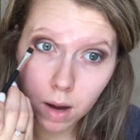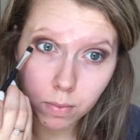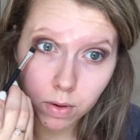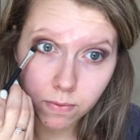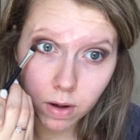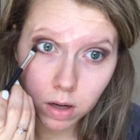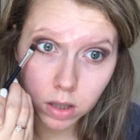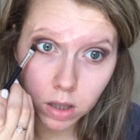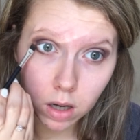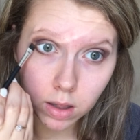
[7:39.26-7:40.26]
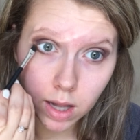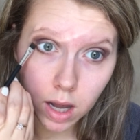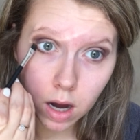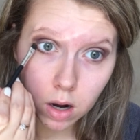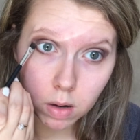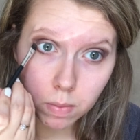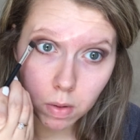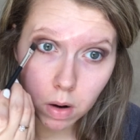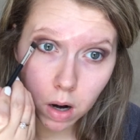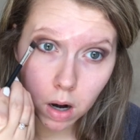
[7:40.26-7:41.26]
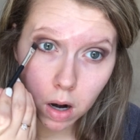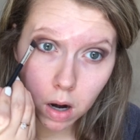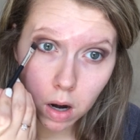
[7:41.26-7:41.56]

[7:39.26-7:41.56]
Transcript: I'm going to focus it on that outer part